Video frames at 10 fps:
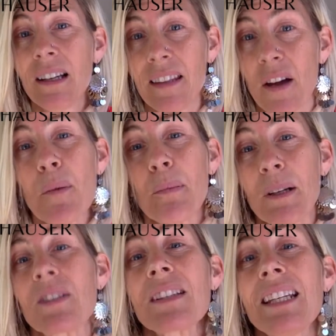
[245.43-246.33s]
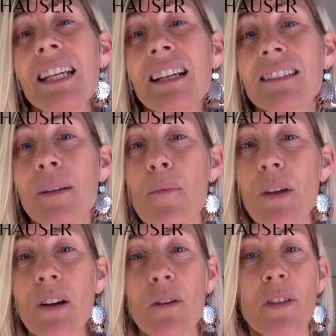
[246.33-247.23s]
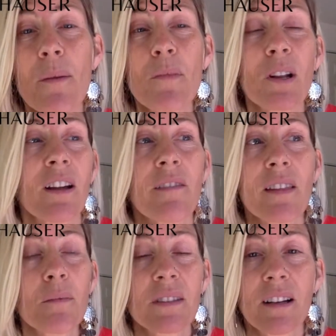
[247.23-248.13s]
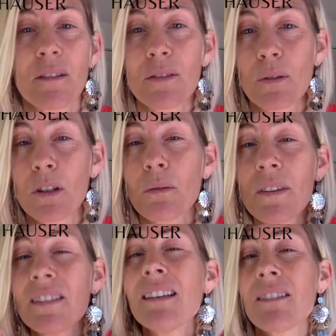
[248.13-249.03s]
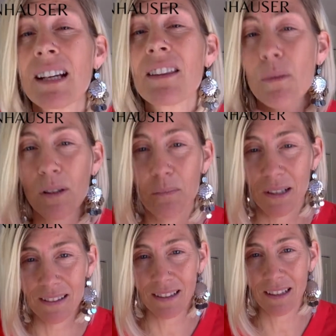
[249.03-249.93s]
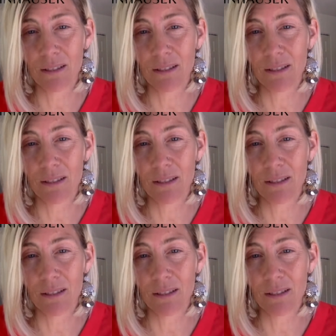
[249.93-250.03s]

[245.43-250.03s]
the other person needing something, or them not loving themselves, or you would see right through it, basically.